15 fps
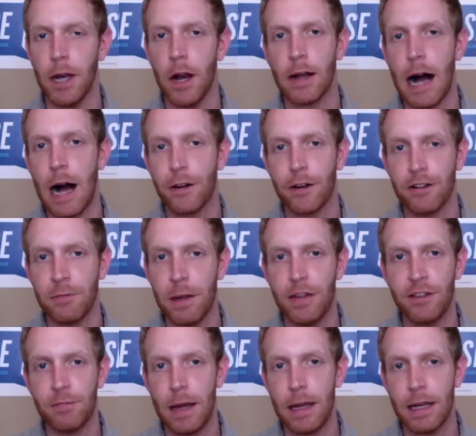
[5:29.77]
And our congressman
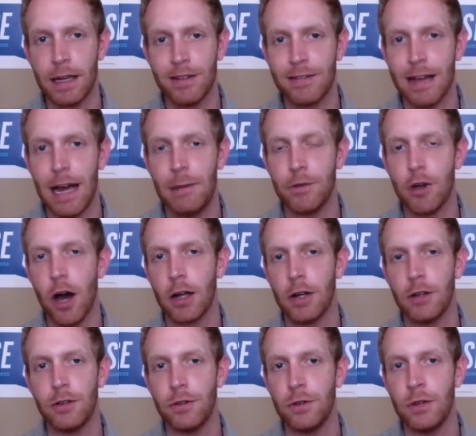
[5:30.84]
is spending his time
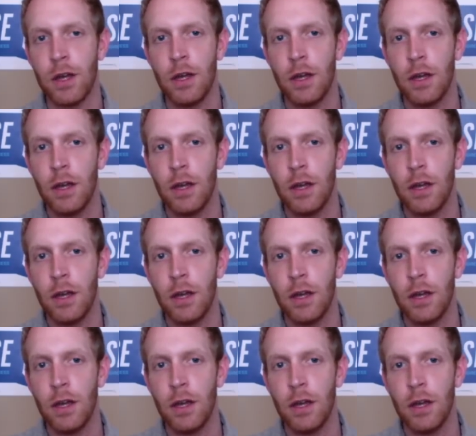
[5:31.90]
talking to